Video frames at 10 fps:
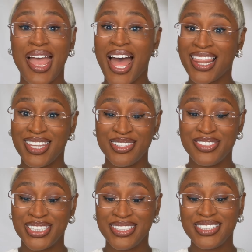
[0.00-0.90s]
I love
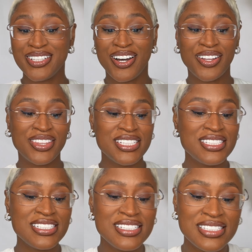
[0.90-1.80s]
it. Y'all,
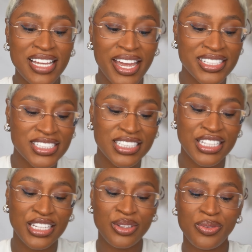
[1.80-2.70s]
this is
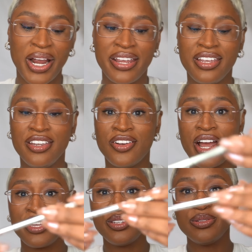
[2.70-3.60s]
actually it right here.
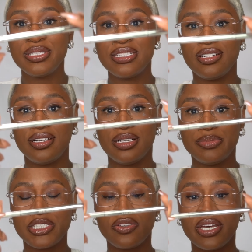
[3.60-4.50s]
I used it
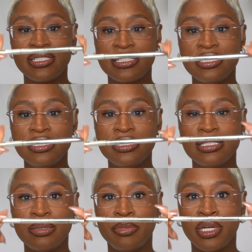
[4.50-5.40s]
up. So they sent it
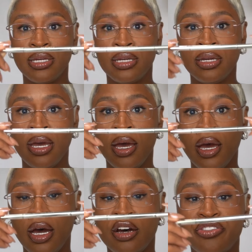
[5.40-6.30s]
to me
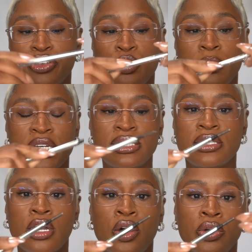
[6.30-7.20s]
a few months
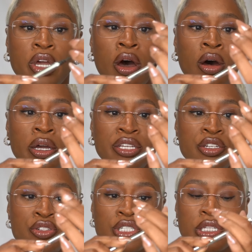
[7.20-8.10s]
ago, y'all. And
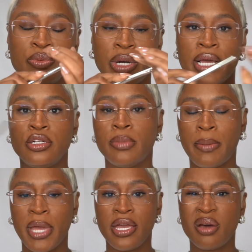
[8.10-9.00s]
usually when I do my
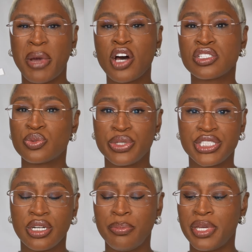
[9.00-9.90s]
makeup, I'll
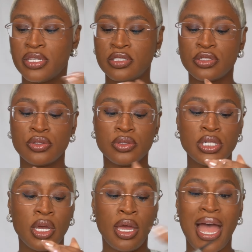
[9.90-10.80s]
switch up
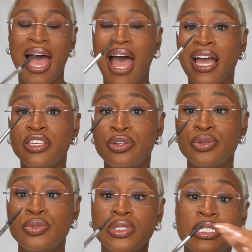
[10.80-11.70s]
pencils. I
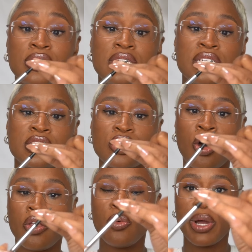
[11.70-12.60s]
used this
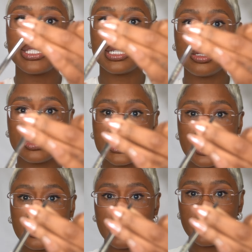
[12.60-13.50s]
all the way till it was
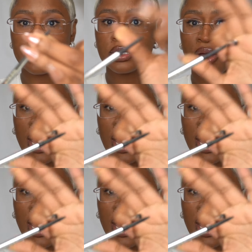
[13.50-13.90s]
nothing else. So